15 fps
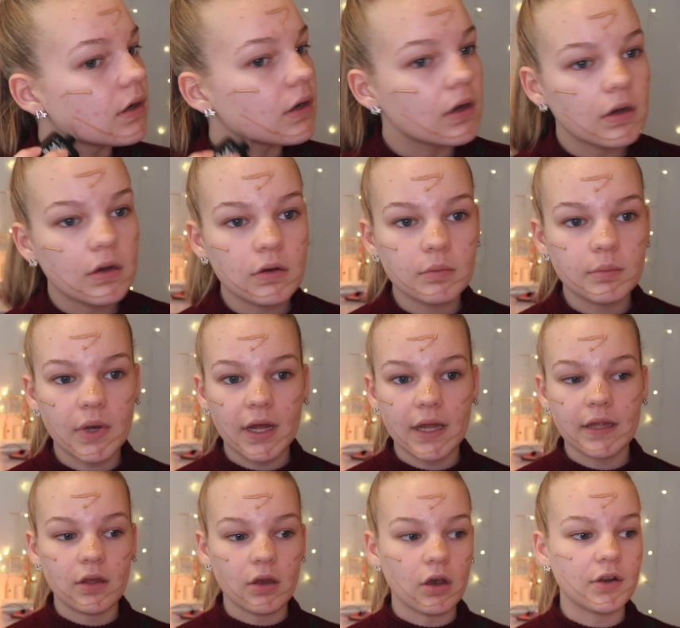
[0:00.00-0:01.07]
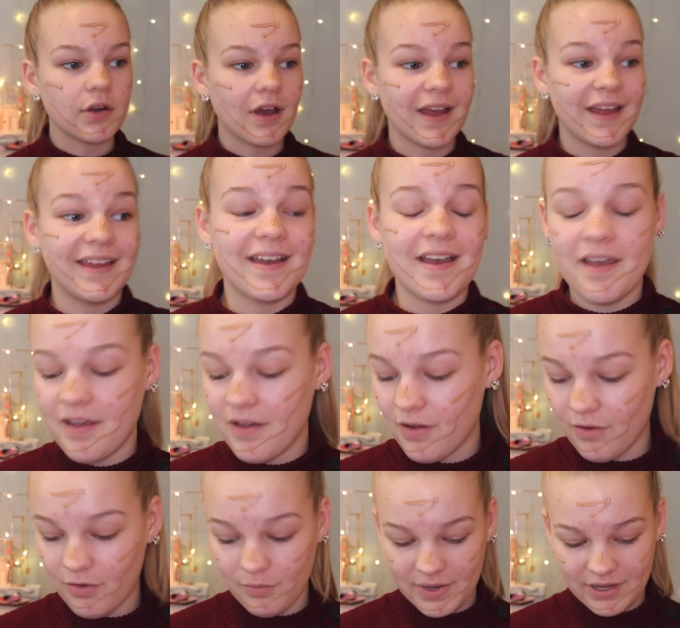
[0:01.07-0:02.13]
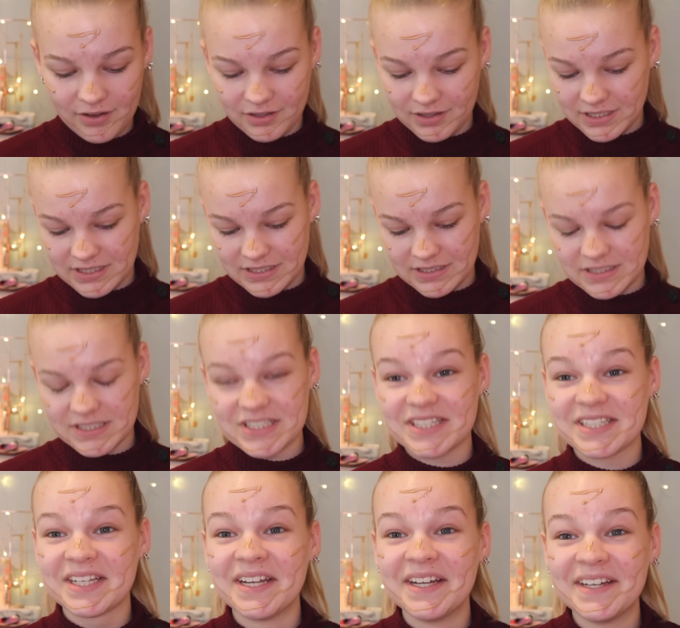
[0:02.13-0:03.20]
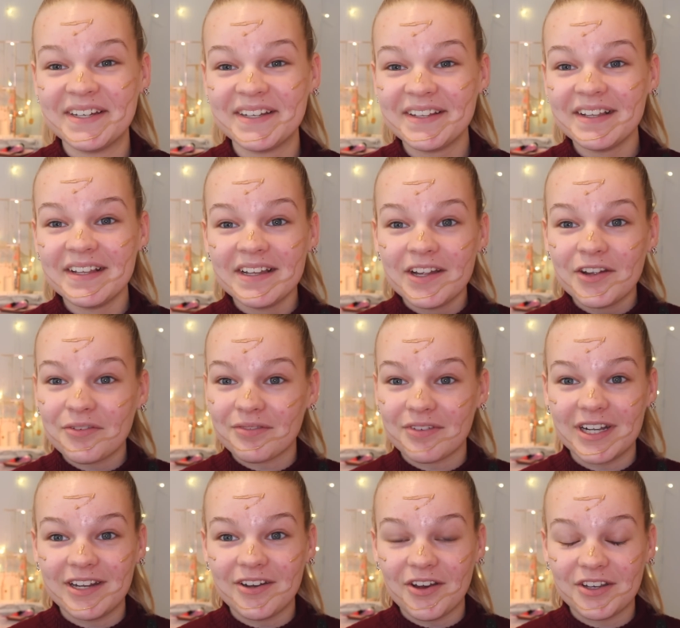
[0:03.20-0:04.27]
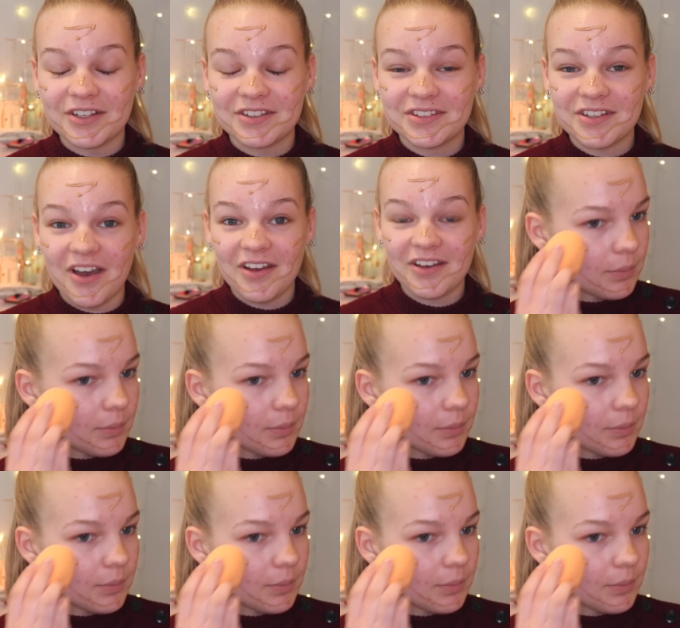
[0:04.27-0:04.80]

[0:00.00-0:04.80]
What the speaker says: Oh my god, oh my god, this is just really not a good start.